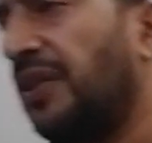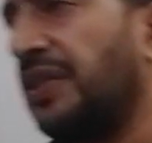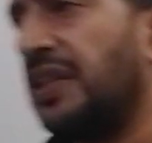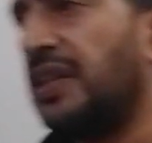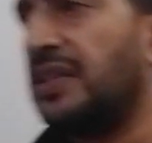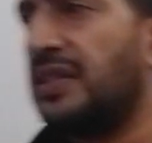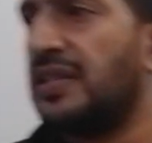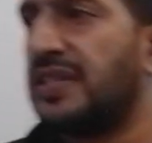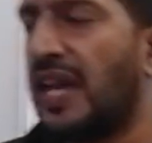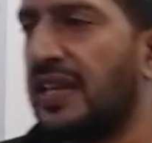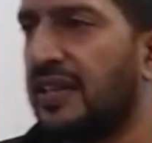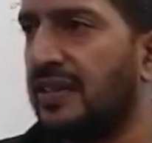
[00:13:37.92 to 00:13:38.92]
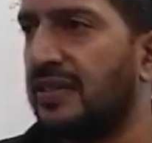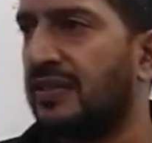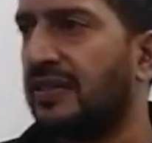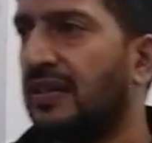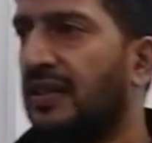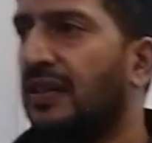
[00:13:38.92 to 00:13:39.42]
put it on the, the
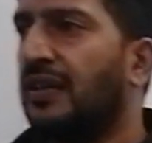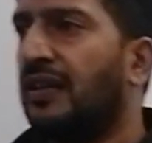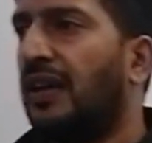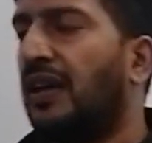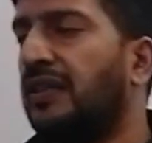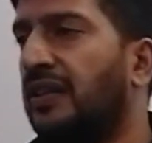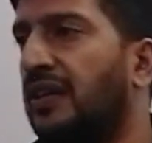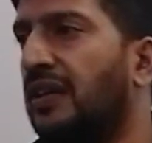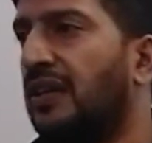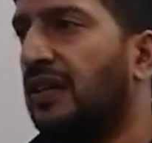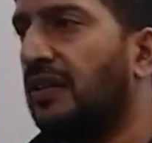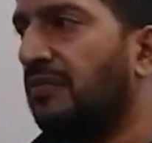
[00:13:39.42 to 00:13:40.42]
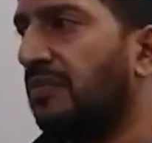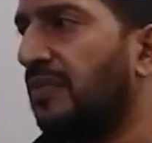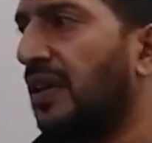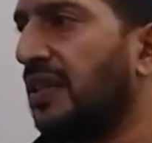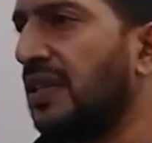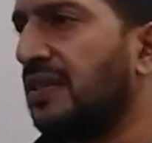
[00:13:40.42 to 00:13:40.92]
tankers mm. and uh,
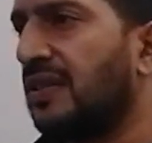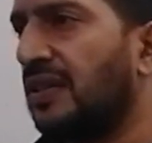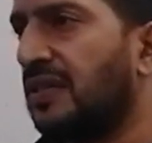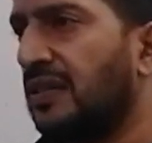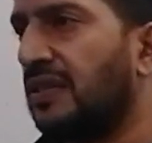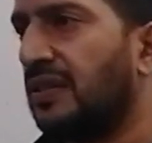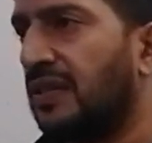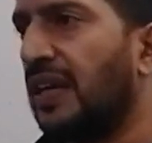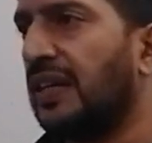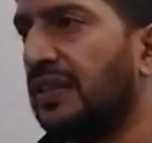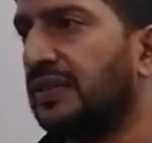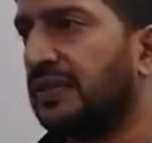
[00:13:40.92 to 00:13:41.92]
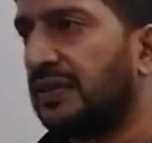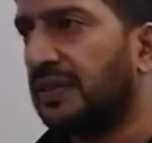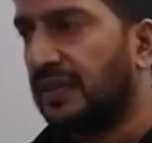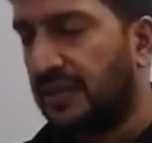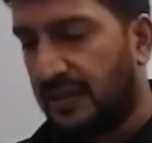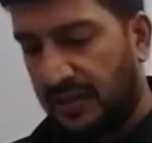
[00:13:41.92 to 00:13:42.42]
I think certain, yeah.
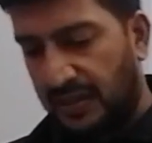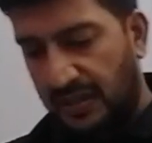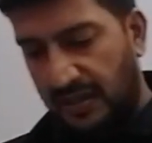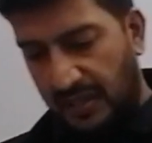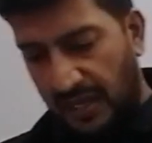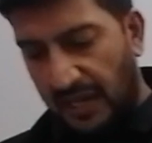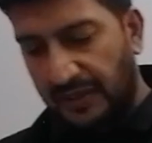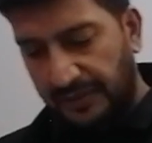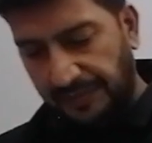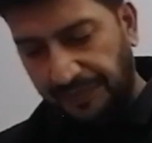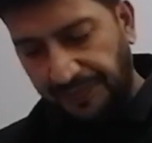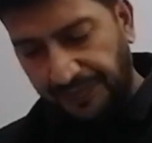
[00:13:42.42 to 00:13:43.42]
B6 armor. Yeah.